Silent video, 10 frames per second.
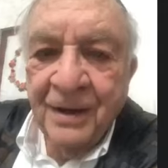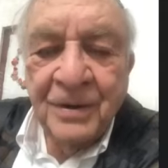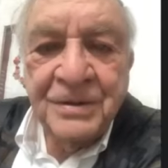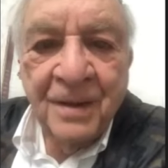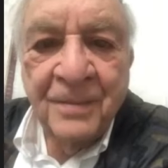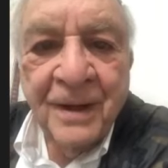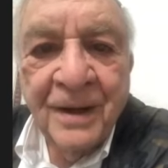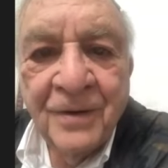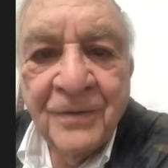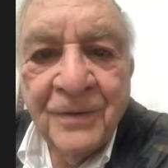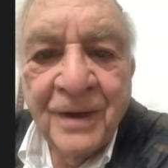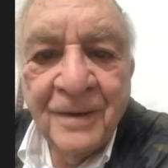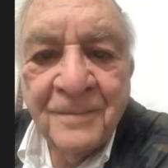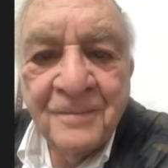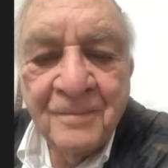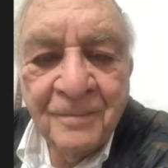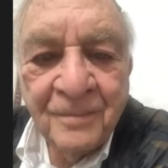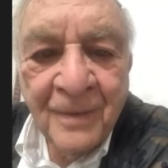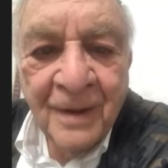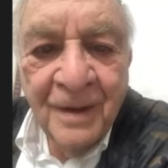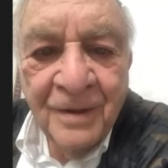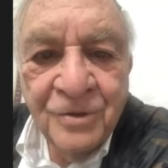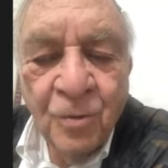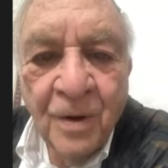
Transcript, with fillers: there was something else. Yeah. Well, no, I